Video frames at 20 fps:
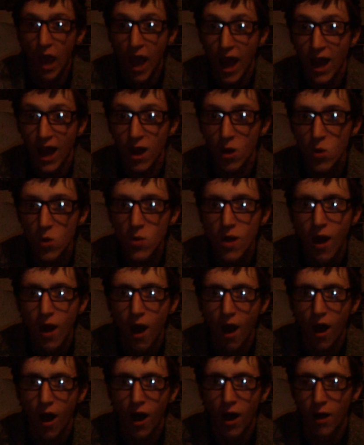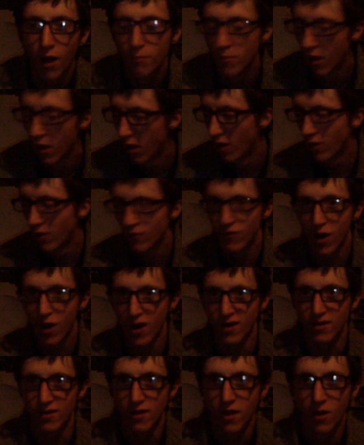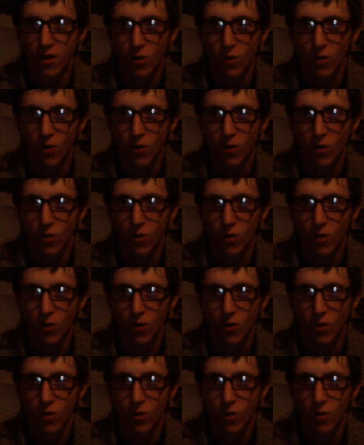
Hello. Right.